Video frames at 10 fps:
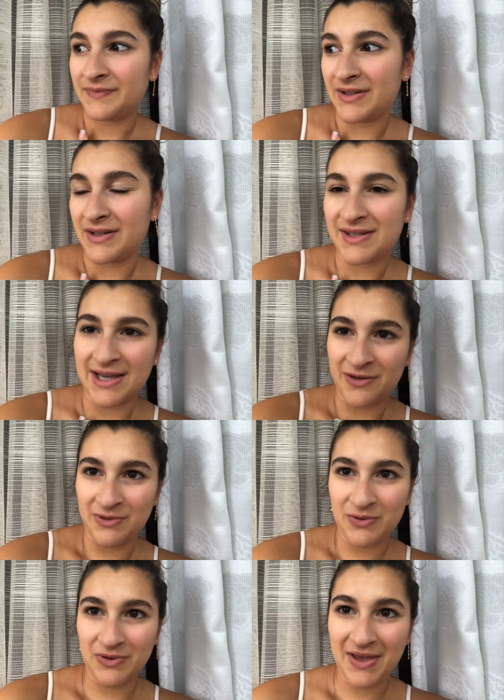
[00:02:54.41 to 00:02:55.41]
a
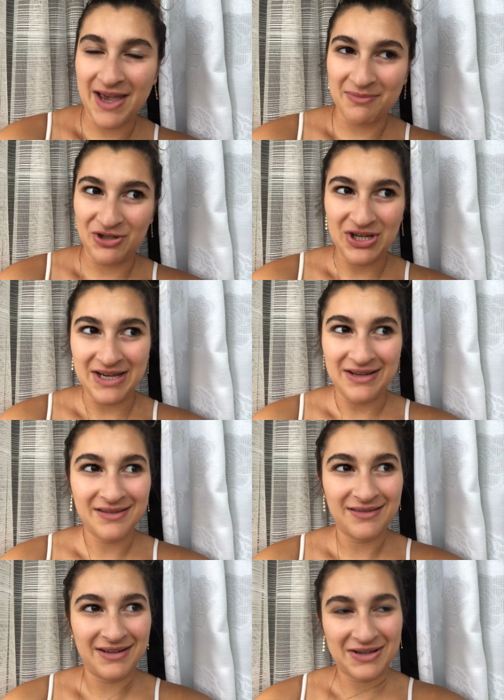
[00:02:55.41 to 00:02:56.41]
sandwich with ham and cheese,
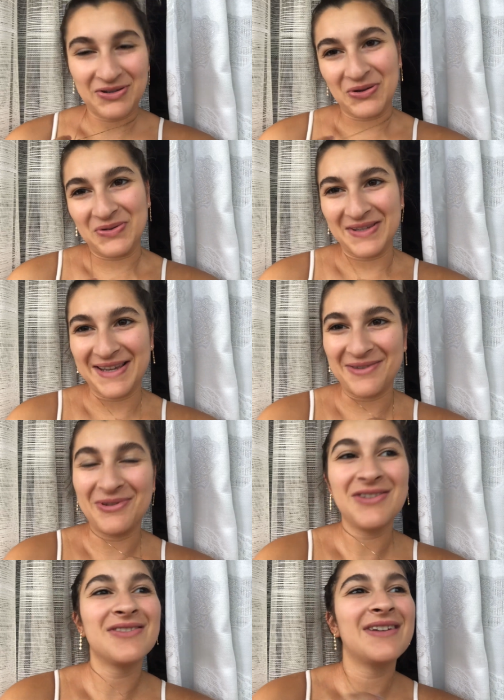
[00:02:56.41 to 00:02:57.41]
like a toasted
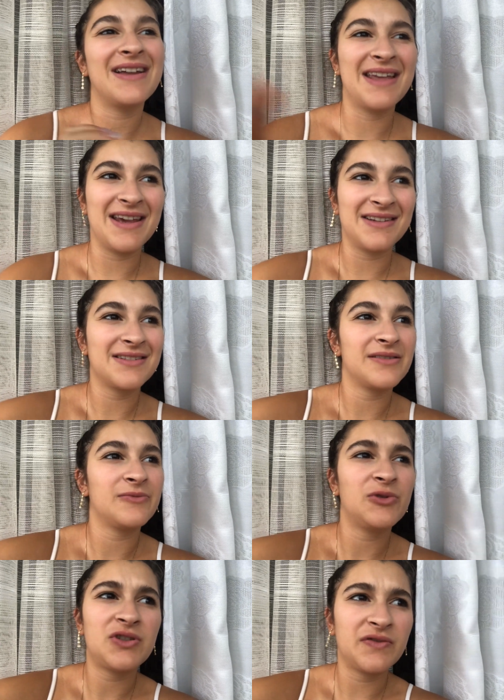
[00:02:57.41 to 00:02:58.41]
sandwich, and eggs,
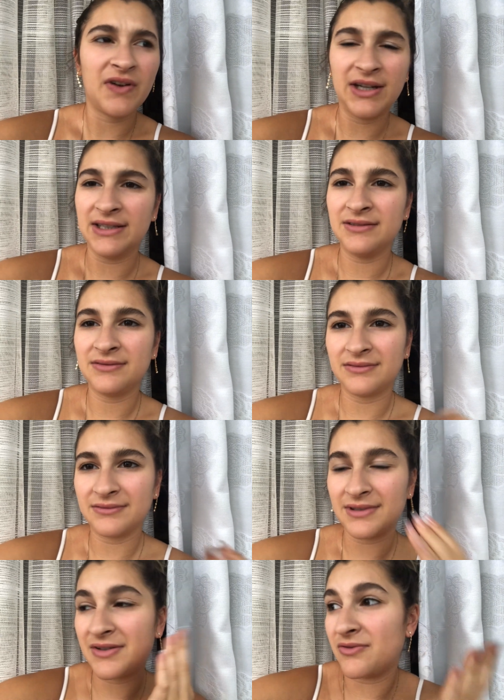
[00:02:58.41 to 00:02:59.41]
which is fine.
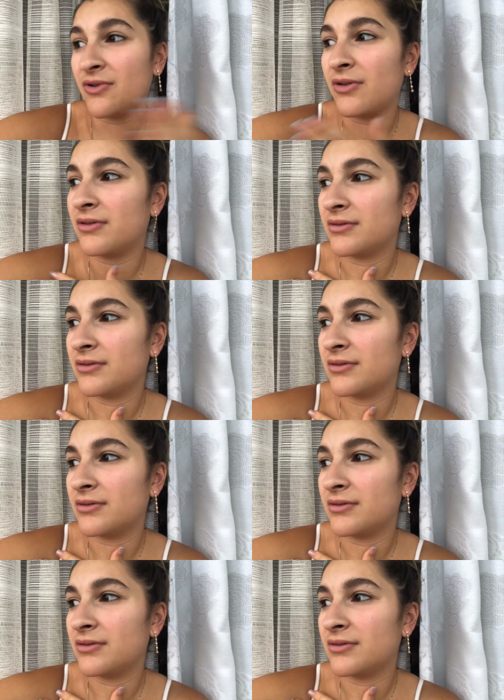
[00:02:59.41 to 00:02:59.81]
It's not,